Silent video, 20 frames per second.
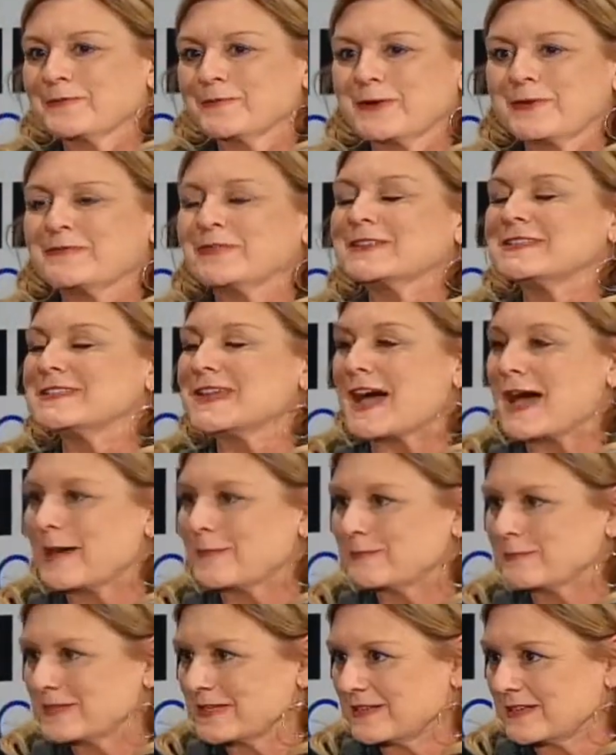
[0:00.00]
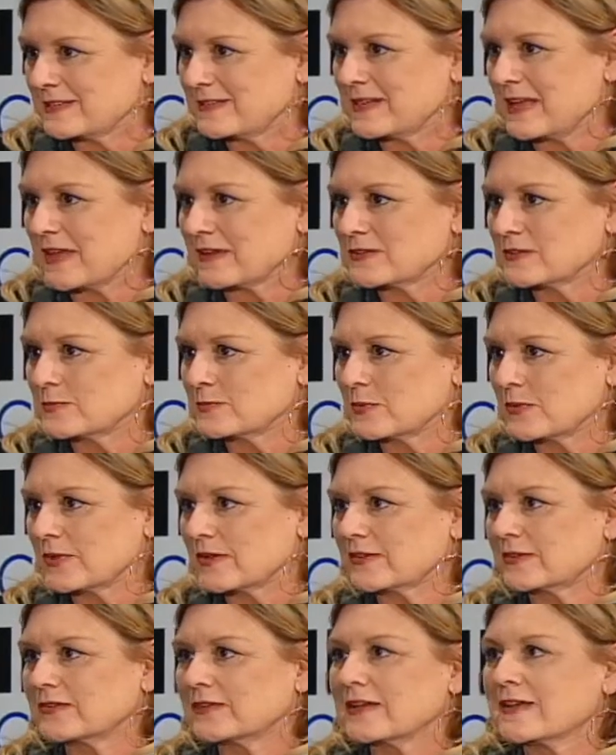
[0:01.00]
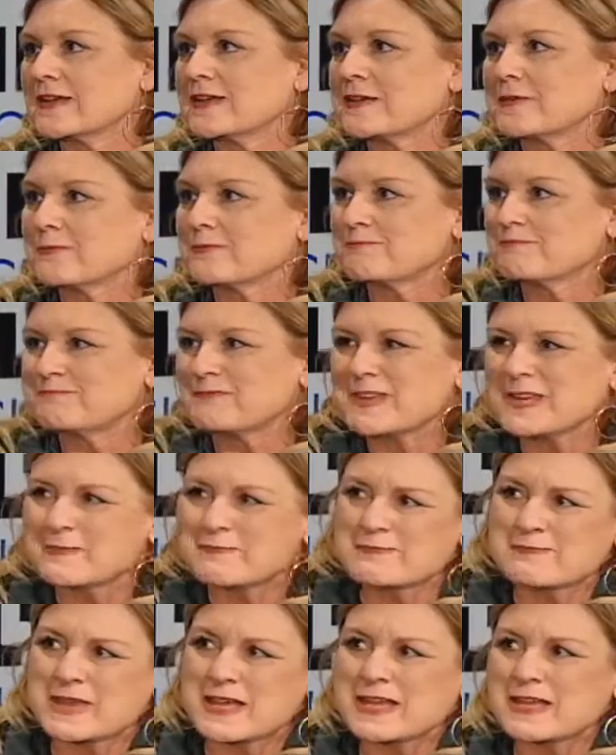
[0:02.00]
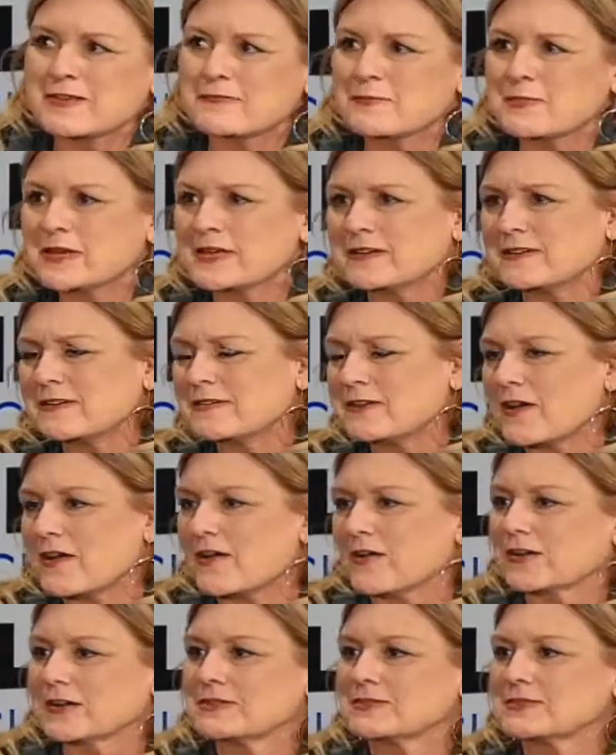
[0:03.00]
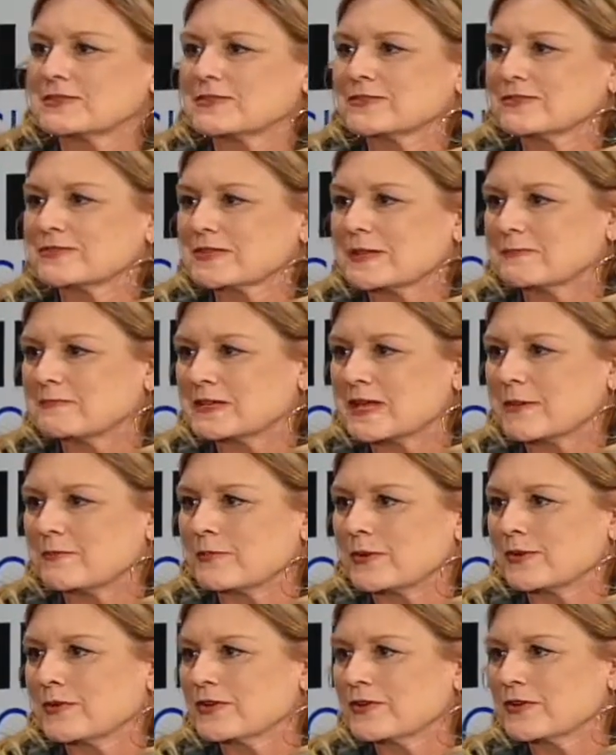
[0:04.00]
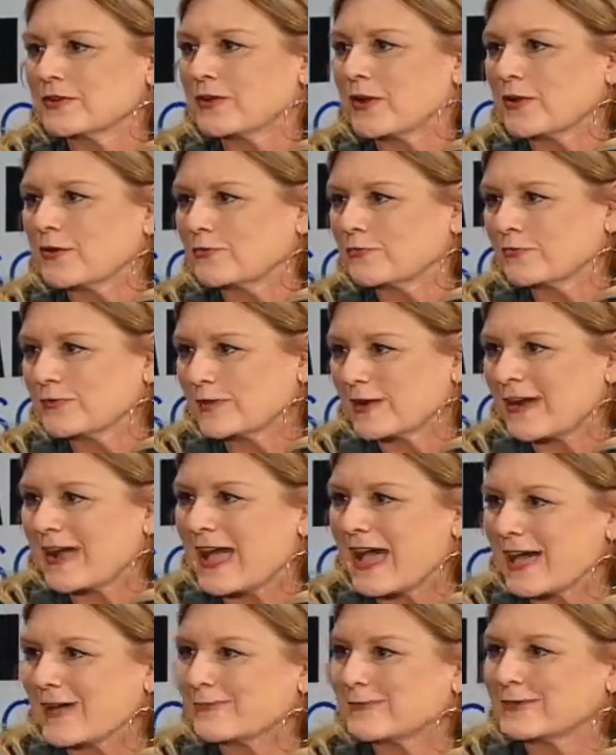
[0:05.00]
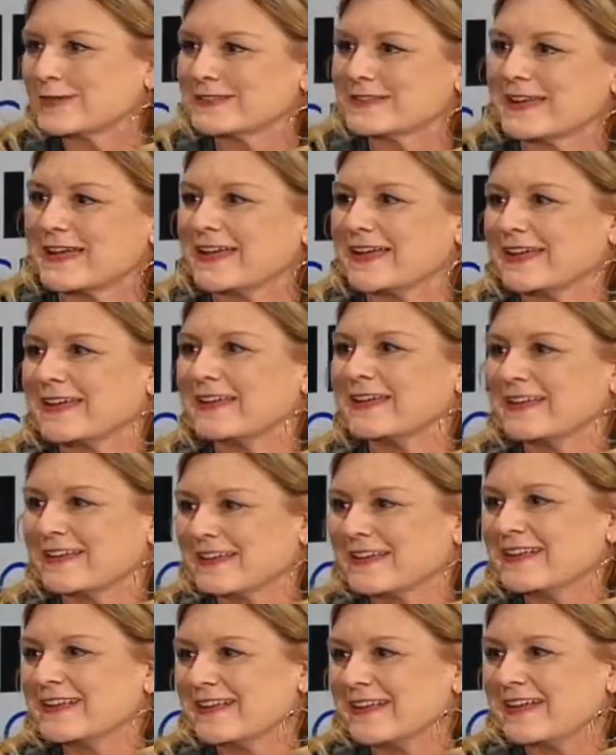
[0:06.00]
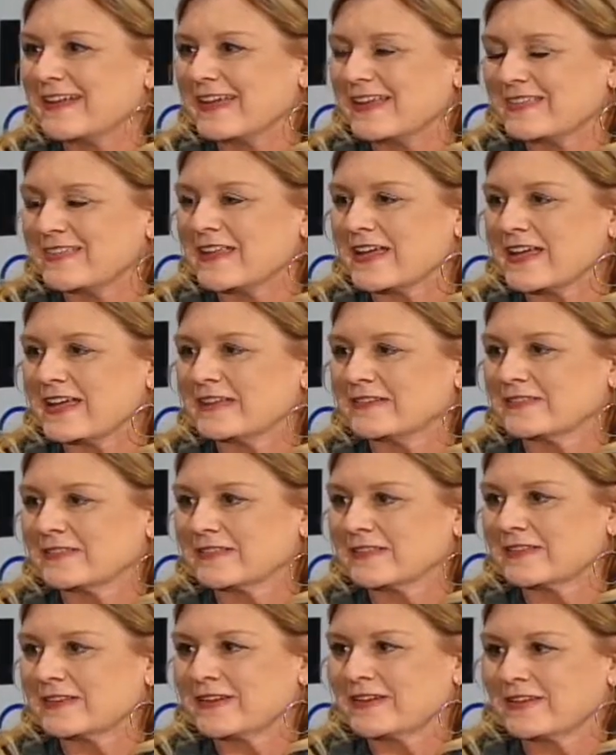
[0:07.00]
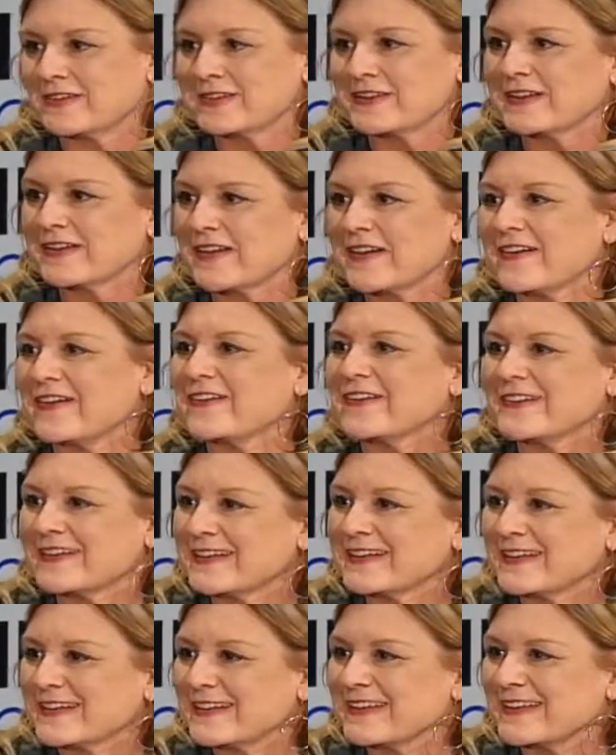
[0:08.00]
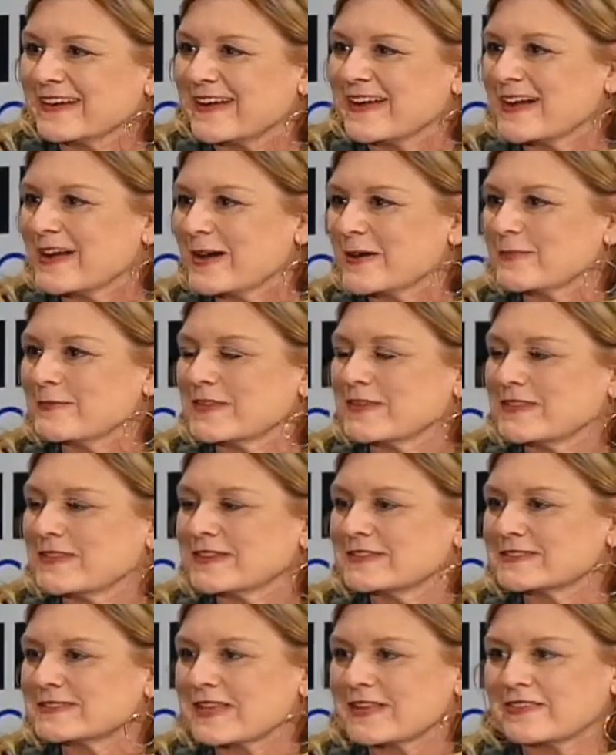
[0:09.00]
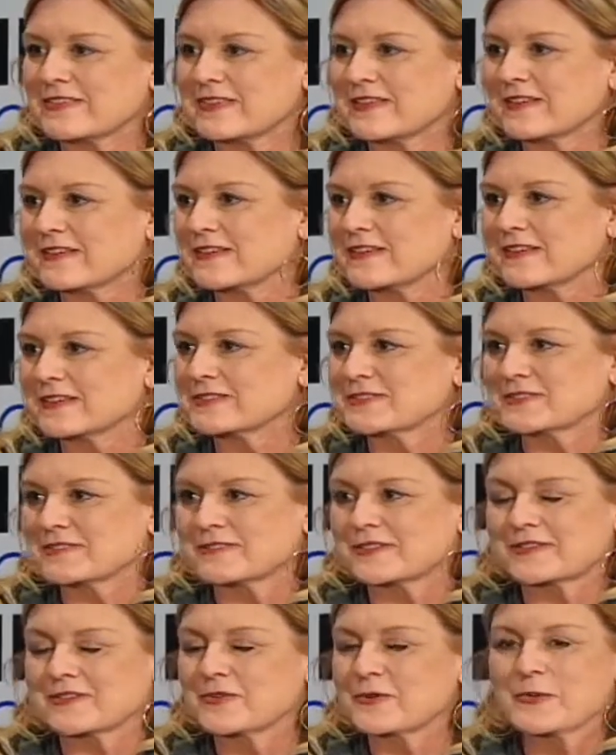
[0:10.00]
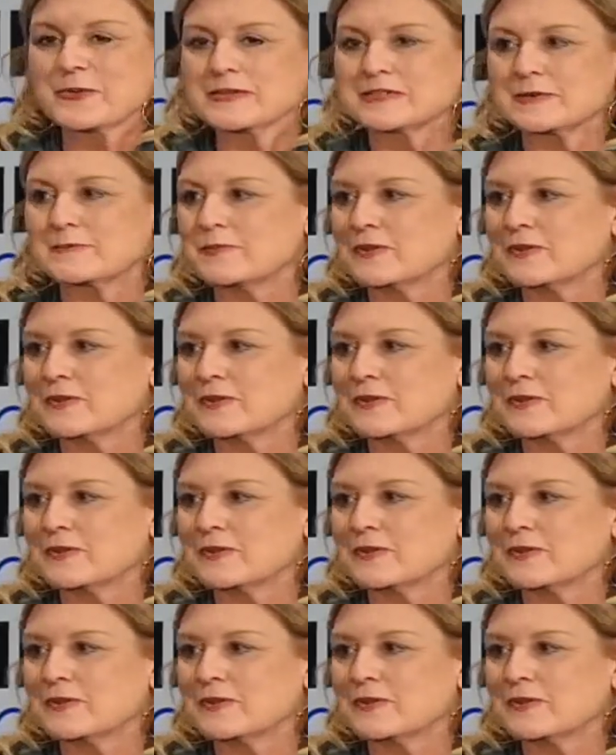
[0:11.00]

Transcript: adopted textbooks. It may have been August or September, you go for a half a day, and then here you go. This, I think, is going to be